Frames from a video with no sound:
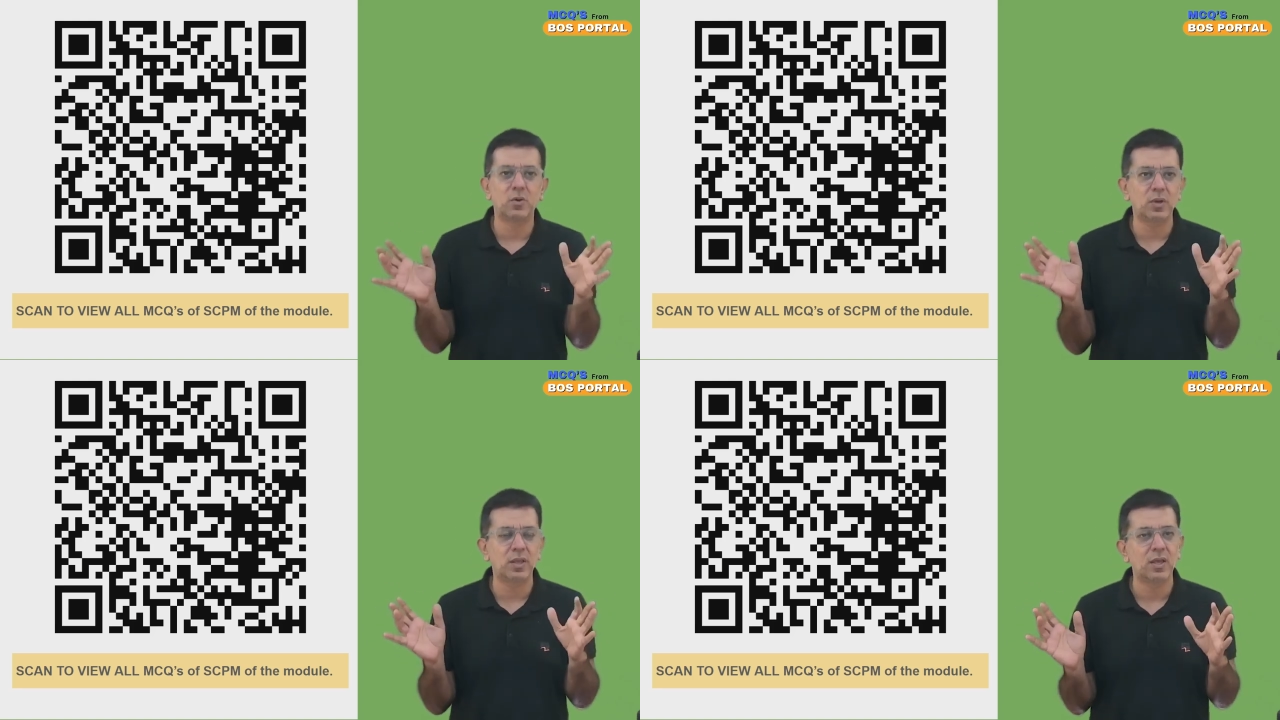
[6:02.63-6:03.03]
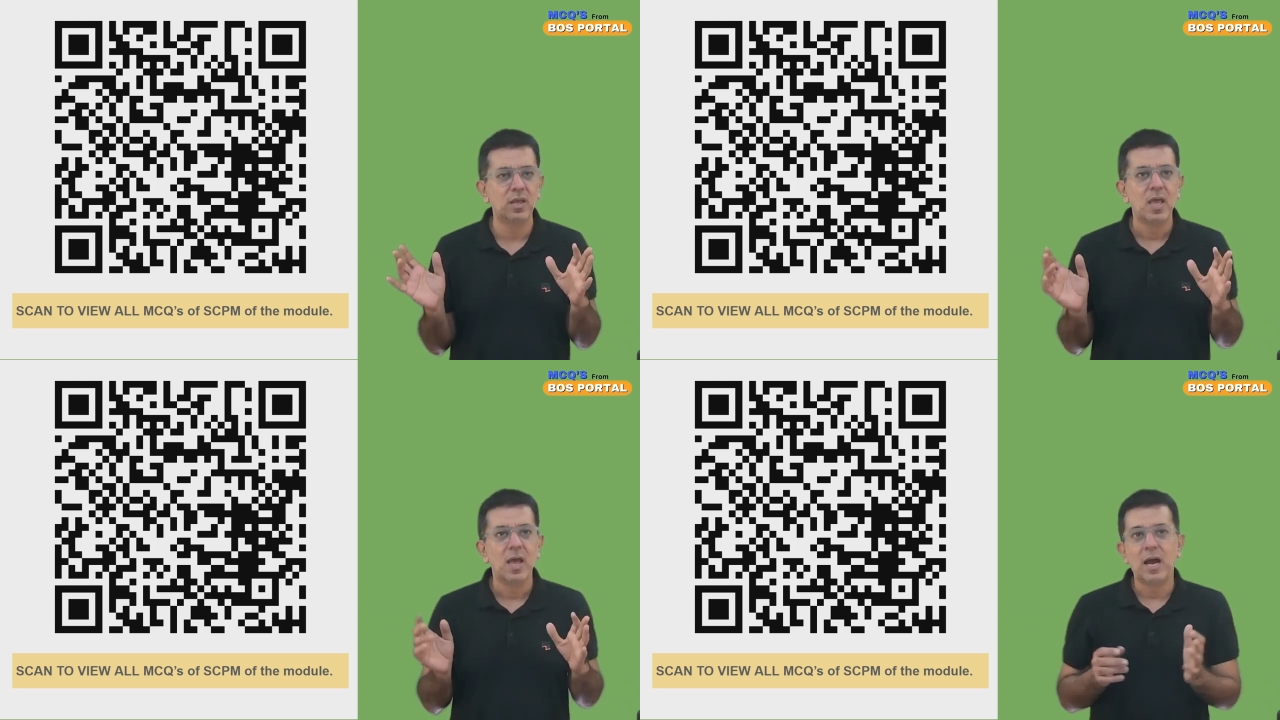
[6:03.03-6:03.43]
Okay,
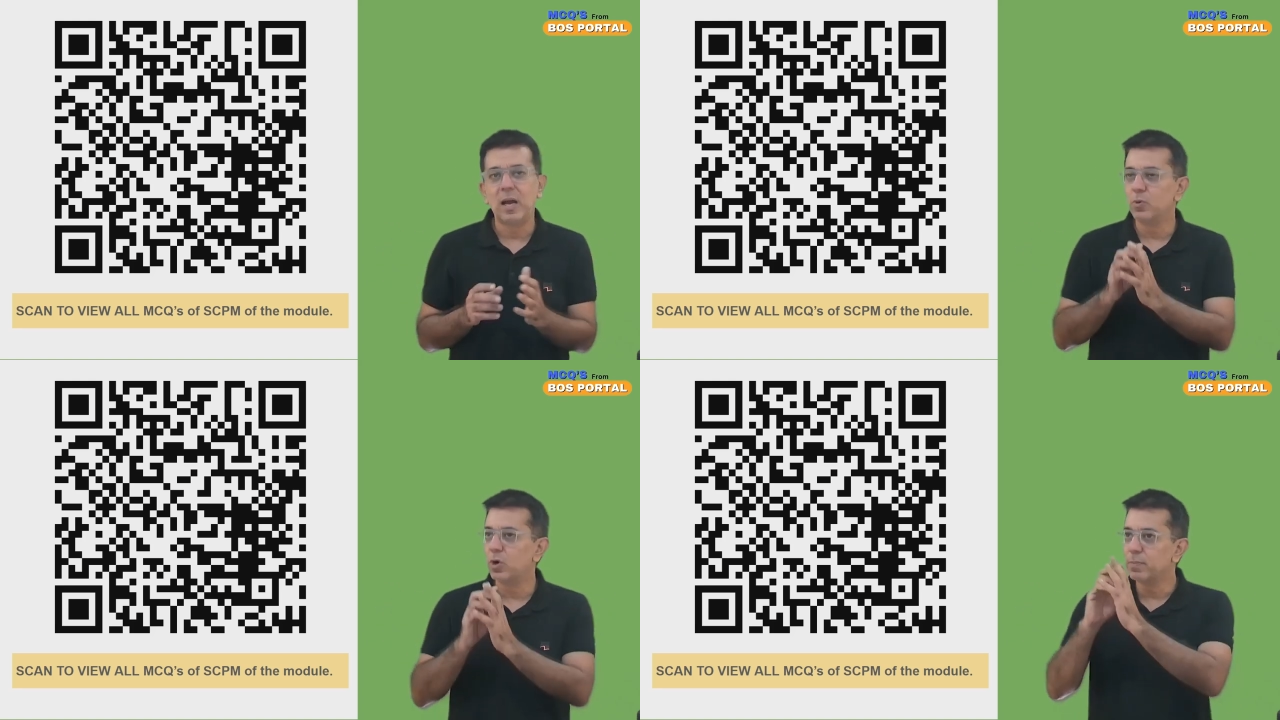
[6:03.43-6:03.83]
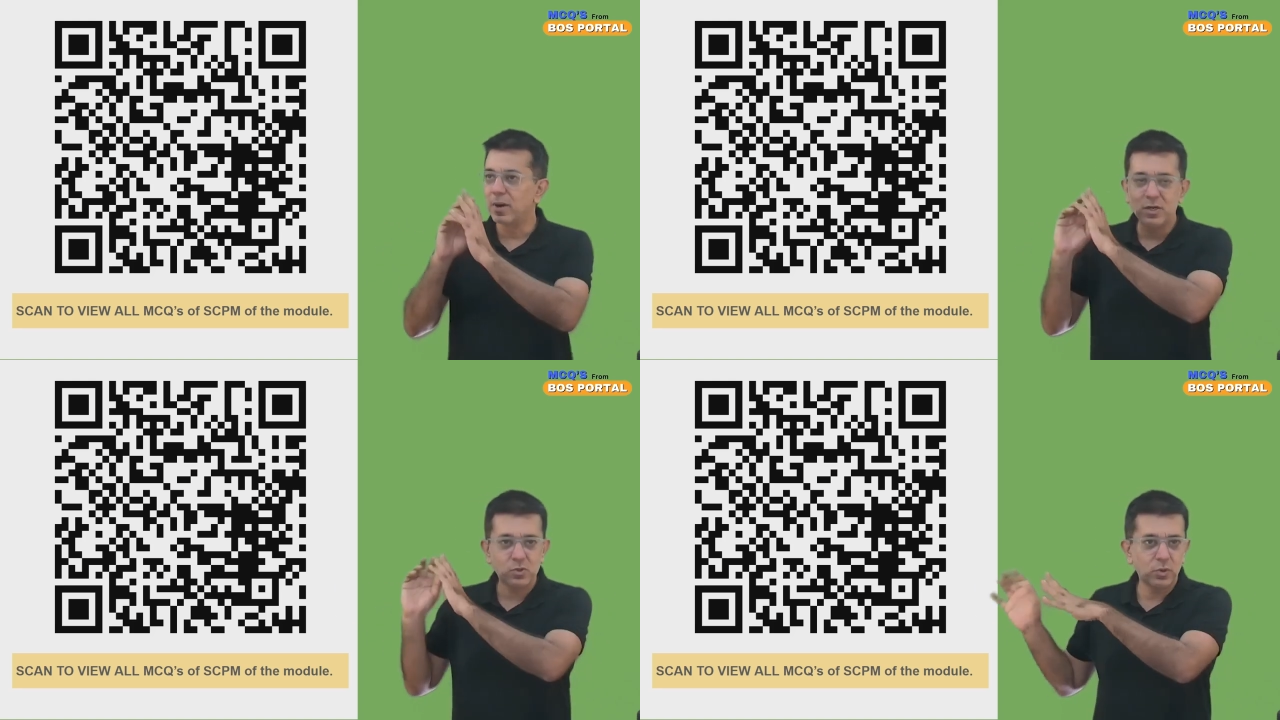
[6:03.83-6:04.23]
I'm not
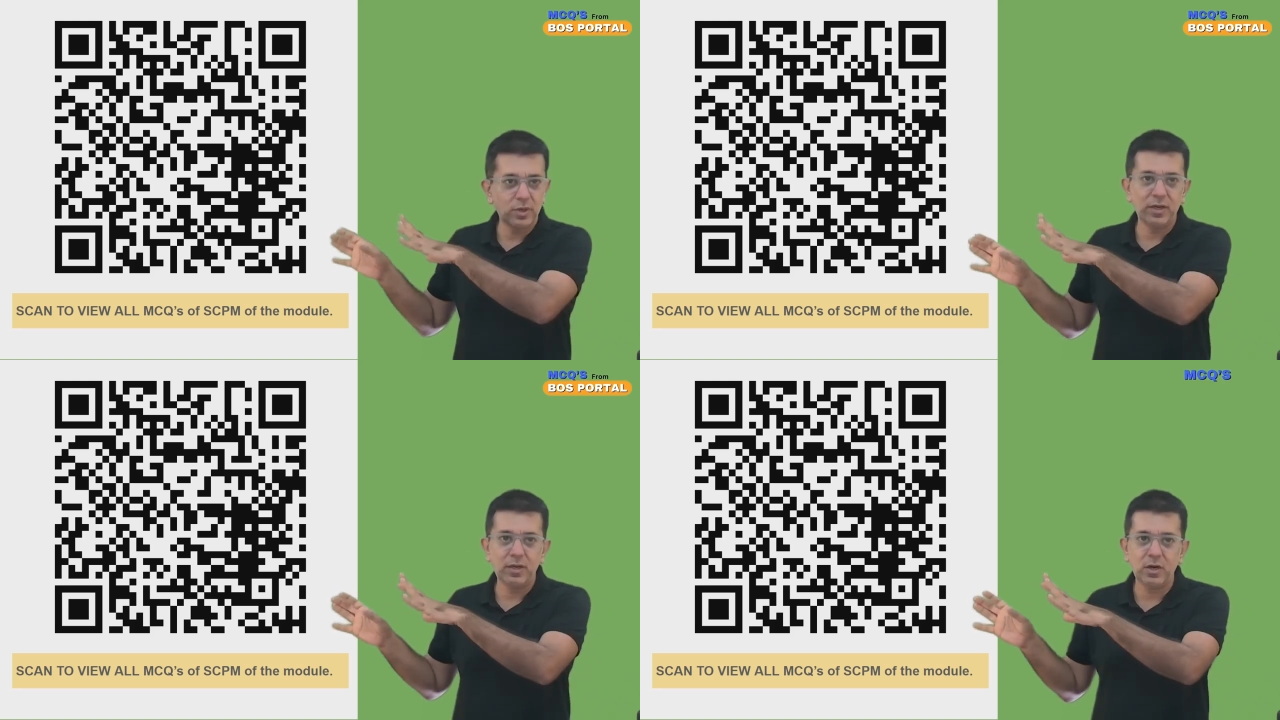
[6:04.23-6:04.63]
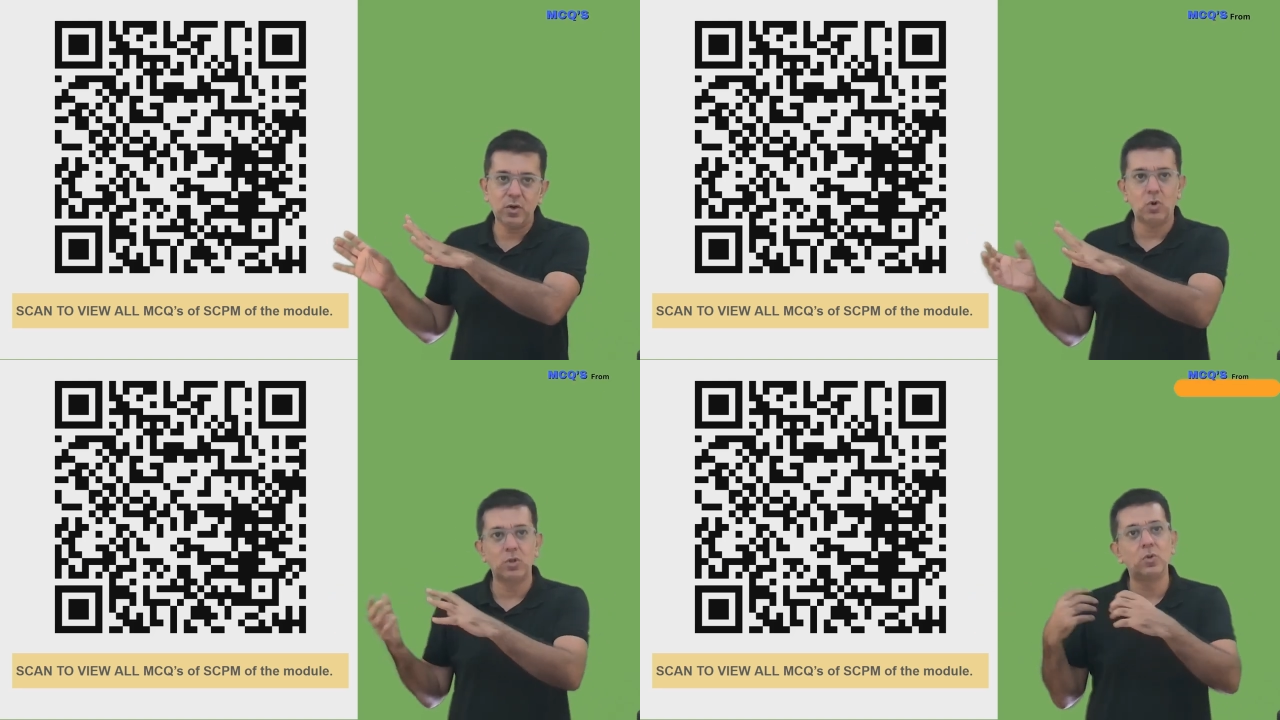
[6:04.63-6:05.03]
marks oriented,
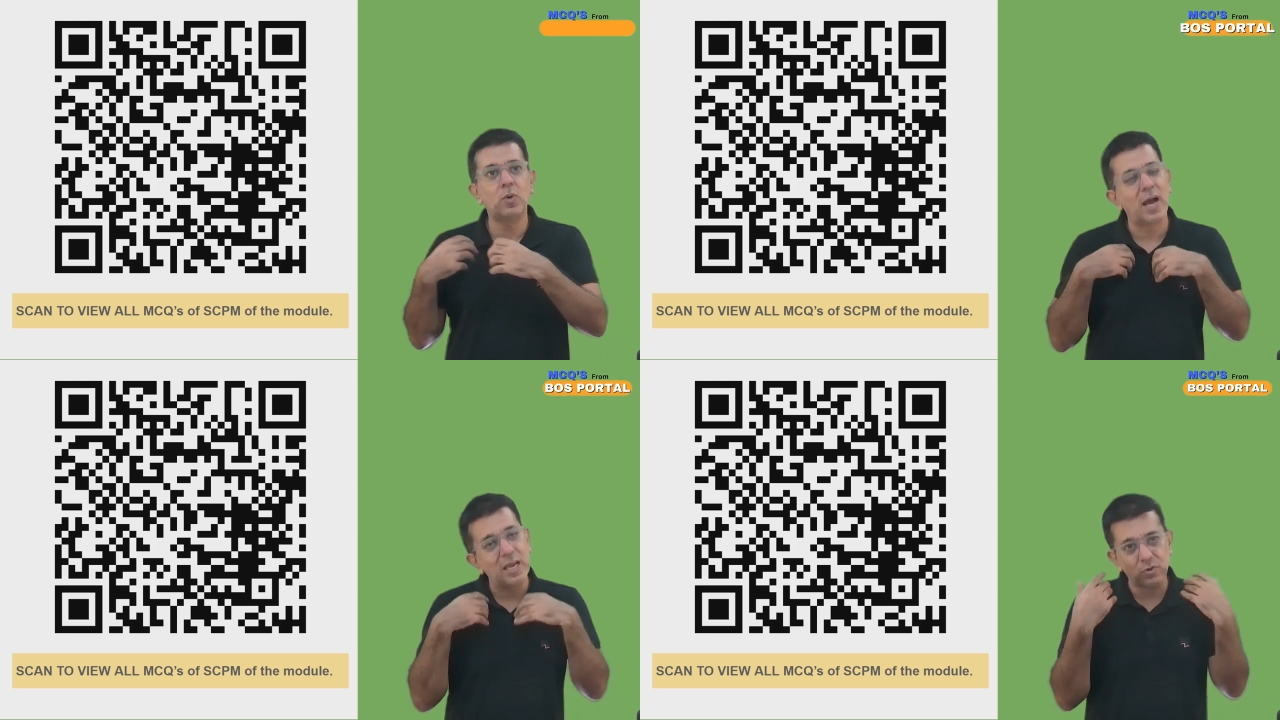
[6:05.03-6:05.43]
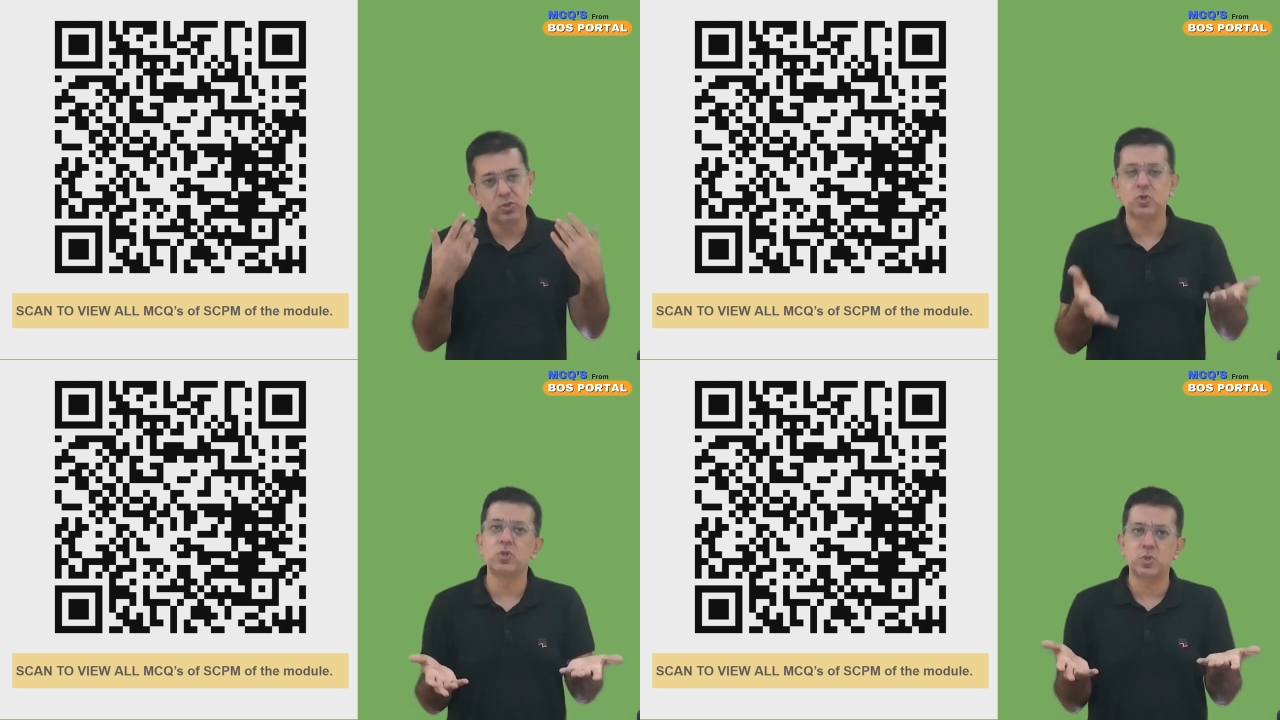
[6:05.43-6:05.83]
although I
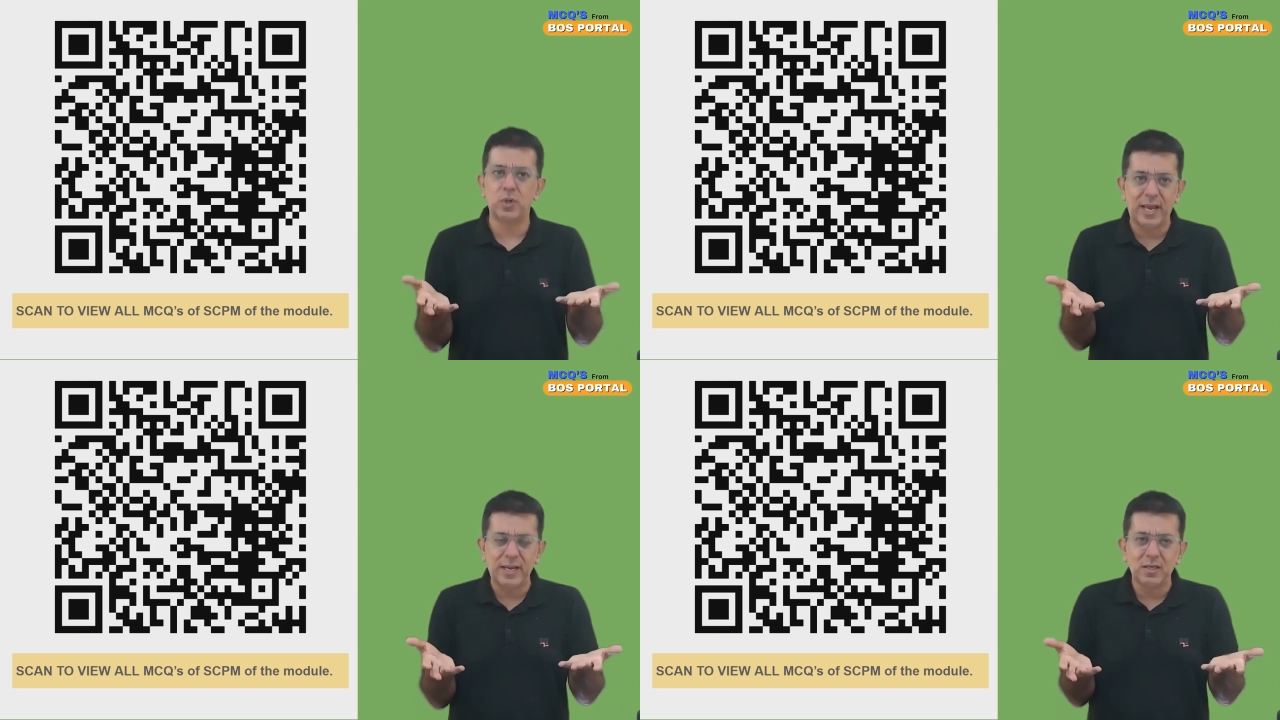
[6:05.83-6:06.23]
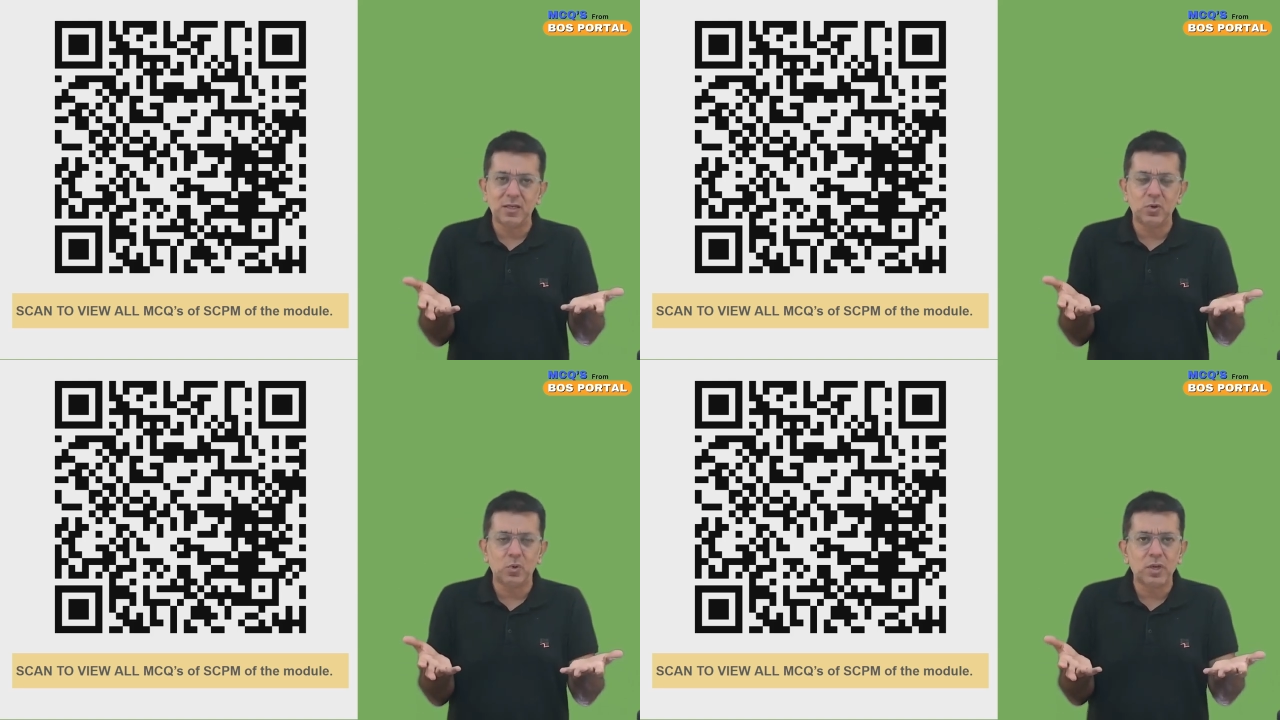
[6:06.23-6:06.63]
was also a ranker.